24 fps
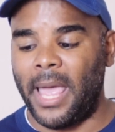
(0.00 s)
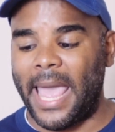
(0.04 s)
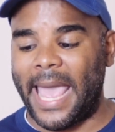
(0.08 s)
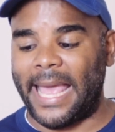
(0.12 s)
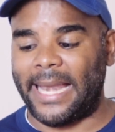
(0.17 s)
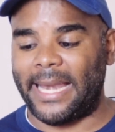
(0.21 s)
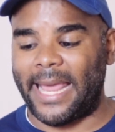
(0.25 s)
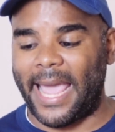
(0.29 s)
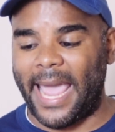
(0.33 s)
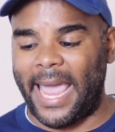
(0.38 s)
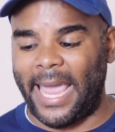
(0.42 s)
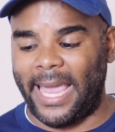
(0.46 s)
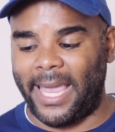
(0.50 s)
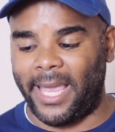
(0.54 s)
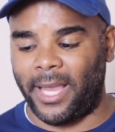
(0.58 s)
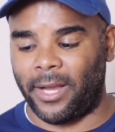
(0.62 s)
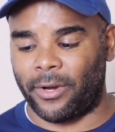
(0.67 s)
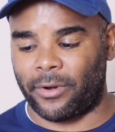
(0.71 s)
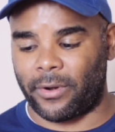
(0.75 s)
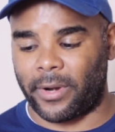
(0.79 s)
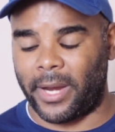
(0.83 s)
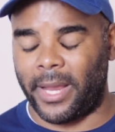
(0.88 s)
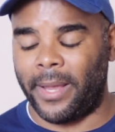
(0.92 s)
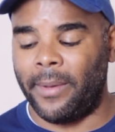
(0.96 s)
and
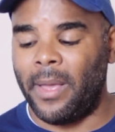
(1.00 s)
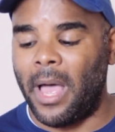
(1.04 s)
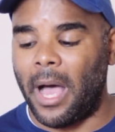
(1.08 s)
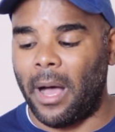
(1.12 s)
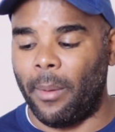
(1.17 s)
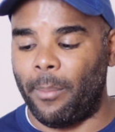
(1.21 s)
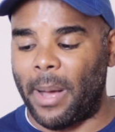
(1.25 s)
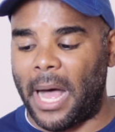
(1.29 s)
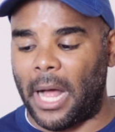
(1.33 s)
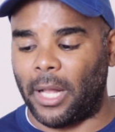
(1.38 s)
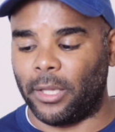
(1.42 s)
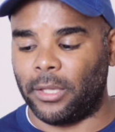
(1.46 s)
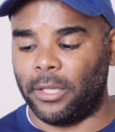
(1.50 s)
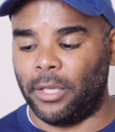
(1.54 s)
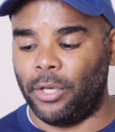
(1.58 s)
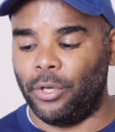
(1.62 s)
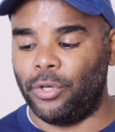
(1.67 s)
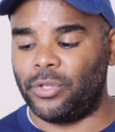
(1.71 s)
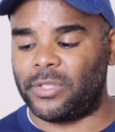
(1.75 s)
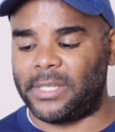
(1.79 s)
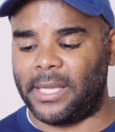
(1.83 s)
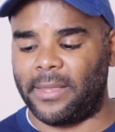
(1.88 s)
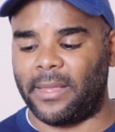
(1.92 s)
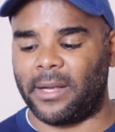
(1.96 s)
angry about
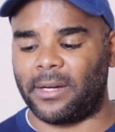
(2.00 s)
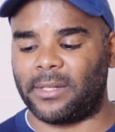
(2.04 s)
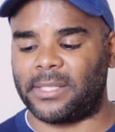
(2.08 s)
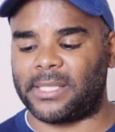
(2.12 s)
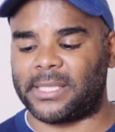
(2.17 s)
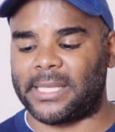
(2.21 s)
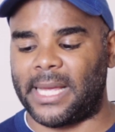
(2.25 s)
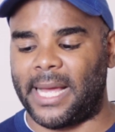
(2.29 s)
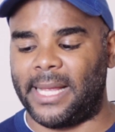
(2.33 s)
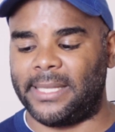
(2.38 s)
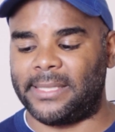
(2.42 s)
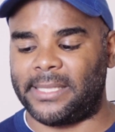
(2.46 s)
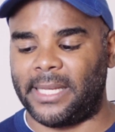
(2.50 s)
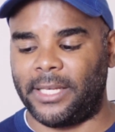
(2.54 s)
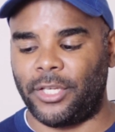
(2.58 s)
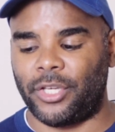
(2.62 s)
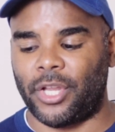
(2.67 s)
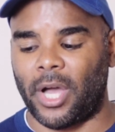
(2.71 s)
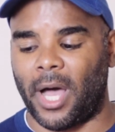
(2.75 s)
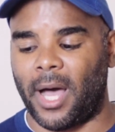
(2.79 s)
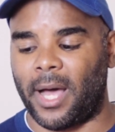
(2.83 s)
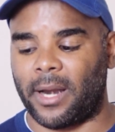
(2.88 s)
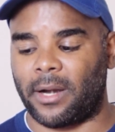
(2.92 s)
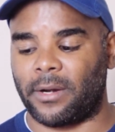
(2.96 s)
losing their sons and
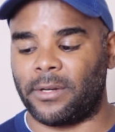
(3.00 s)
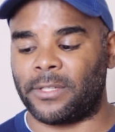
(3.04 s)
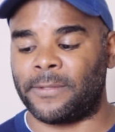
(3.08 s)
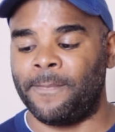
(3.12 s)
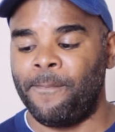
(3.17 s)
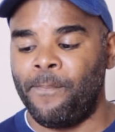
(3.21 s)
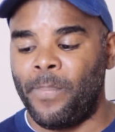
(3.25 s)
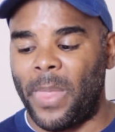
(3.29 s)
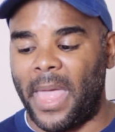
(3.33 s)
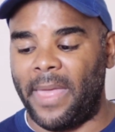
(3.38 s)
daughters,